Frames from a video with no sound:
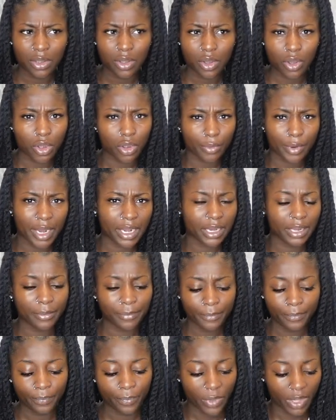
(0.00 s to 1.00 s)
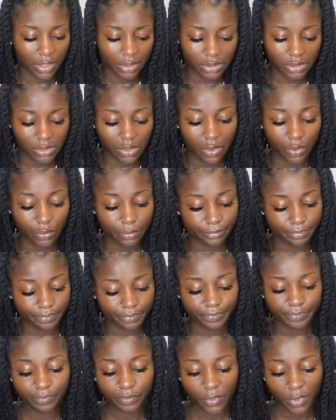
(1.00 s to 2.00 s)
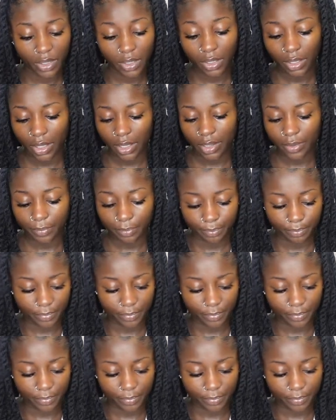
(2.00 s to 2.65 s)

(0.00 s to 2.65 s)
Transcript: already. So yeah,